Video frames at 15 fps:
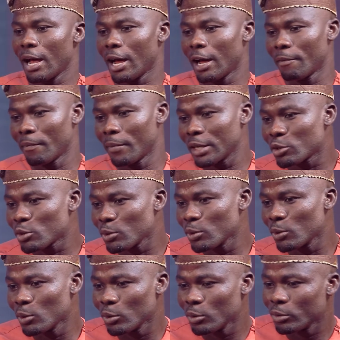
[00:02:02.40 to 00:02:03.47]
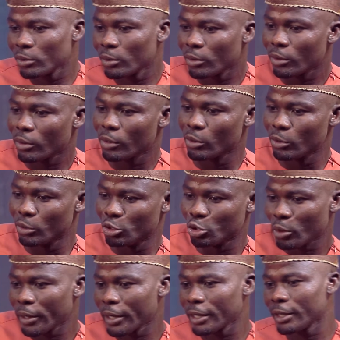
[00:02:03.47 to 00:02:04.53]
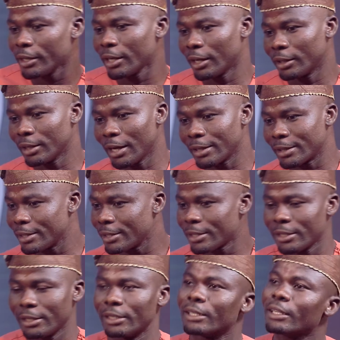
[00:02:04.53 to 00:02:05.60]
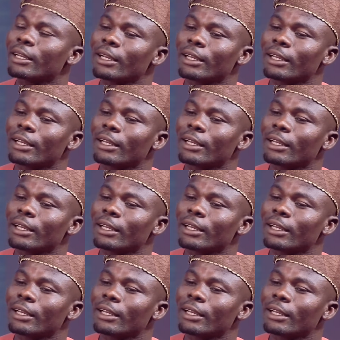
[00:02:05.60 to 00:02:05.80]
I'm into, drawing and artisting,